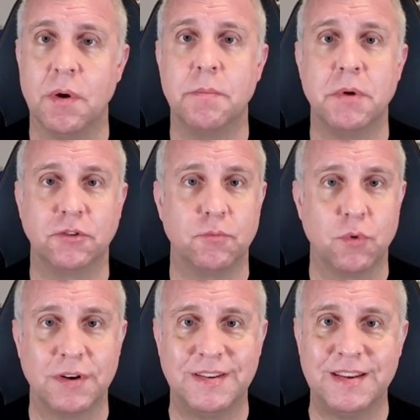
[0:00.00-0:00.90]
a much
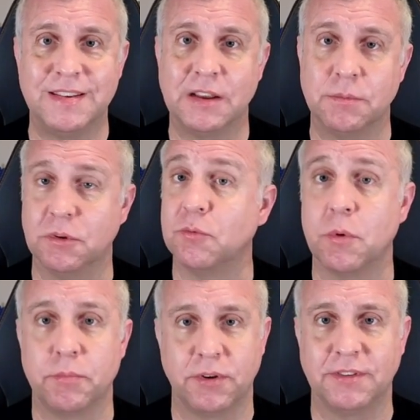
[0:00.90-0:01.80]
more detailed, much
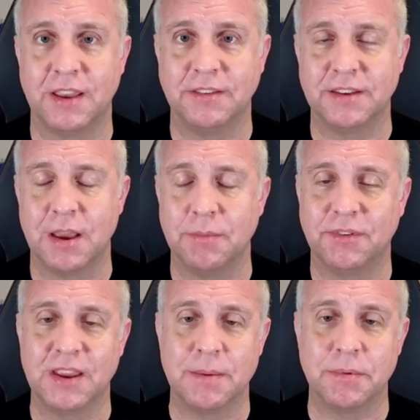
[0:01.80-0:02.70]
more precise timestamp.